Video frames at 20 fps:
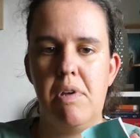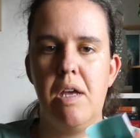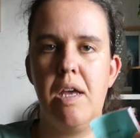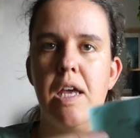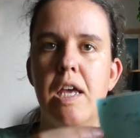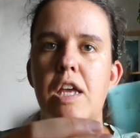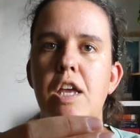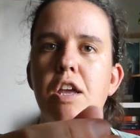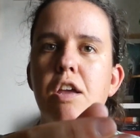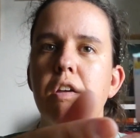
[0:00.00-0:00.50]

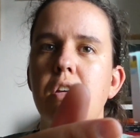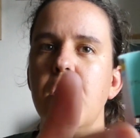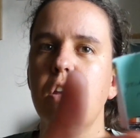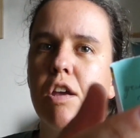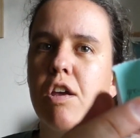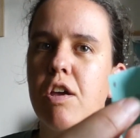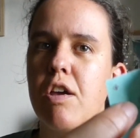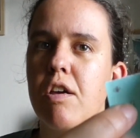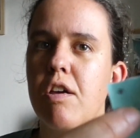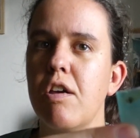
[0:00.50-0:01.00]
a
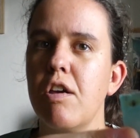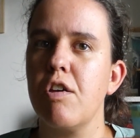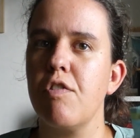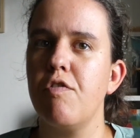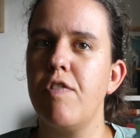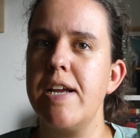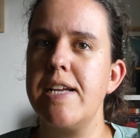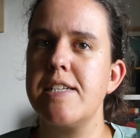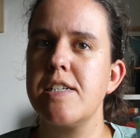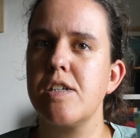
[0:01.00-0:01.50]

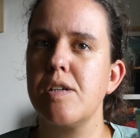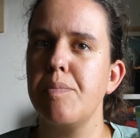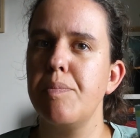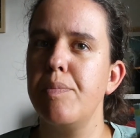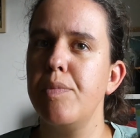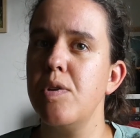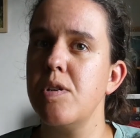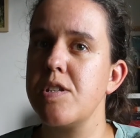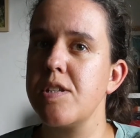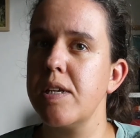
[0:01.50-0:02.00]
Garréta
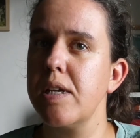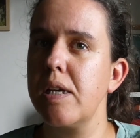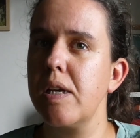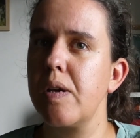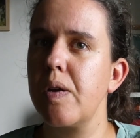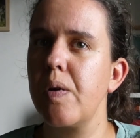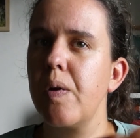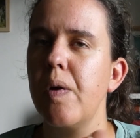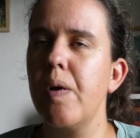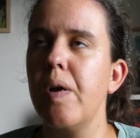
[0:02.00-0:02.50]

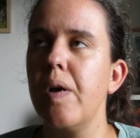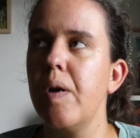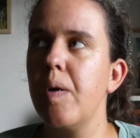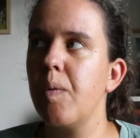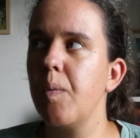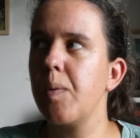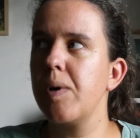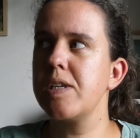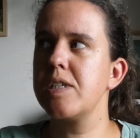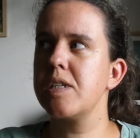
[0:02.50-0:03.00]
music,
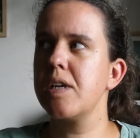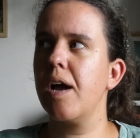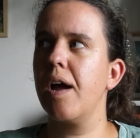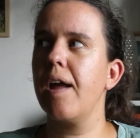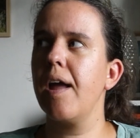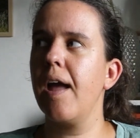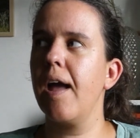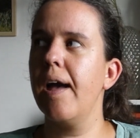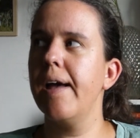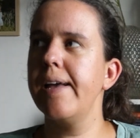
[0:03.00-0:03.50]
which
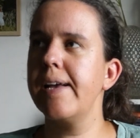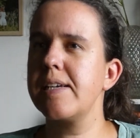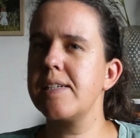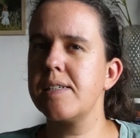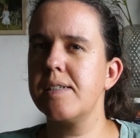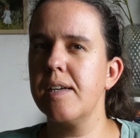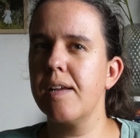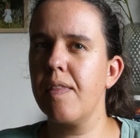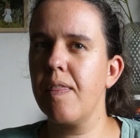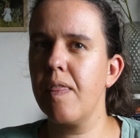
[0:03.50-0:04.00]
I
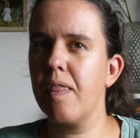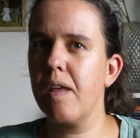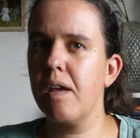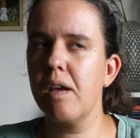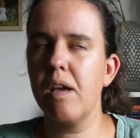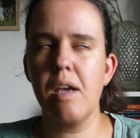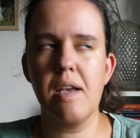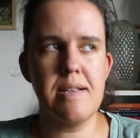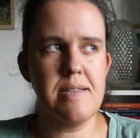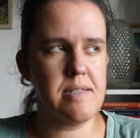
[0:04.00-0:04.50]
actually
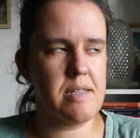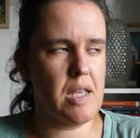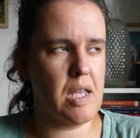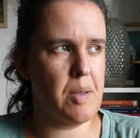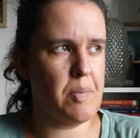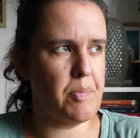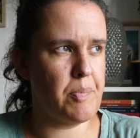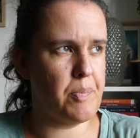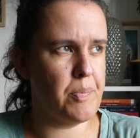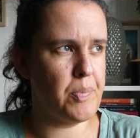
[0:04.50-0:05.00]
think is
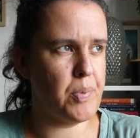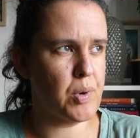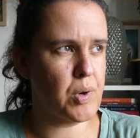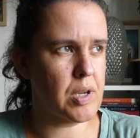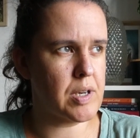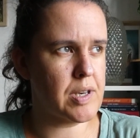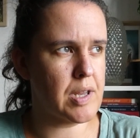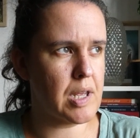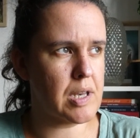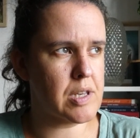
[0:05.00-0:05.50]
a
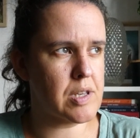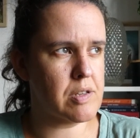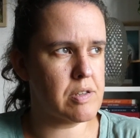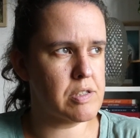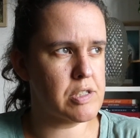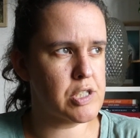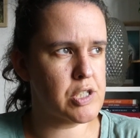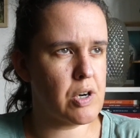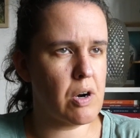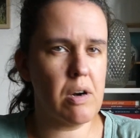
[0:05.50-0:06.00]
book that
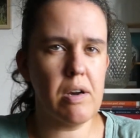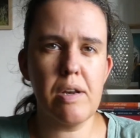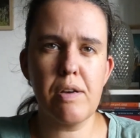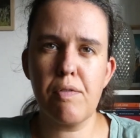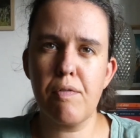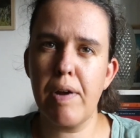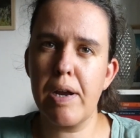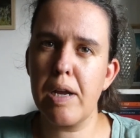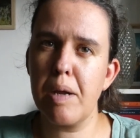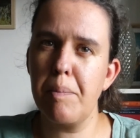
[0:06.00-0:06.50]
Charlotte
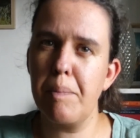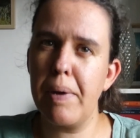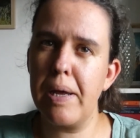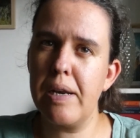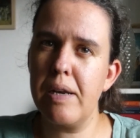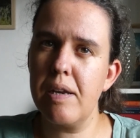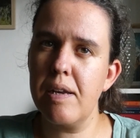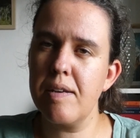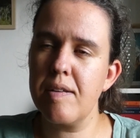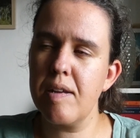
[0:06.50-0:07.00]

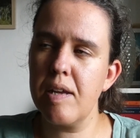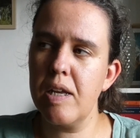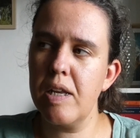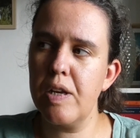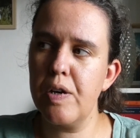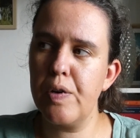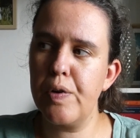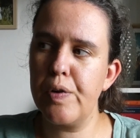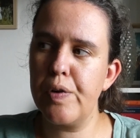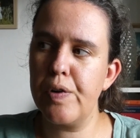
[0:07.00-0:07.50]
recommended
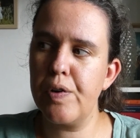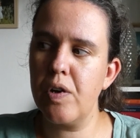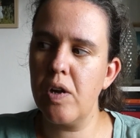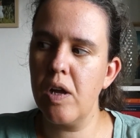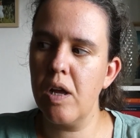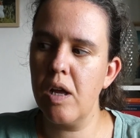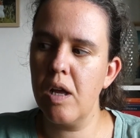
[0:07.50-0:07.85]
in her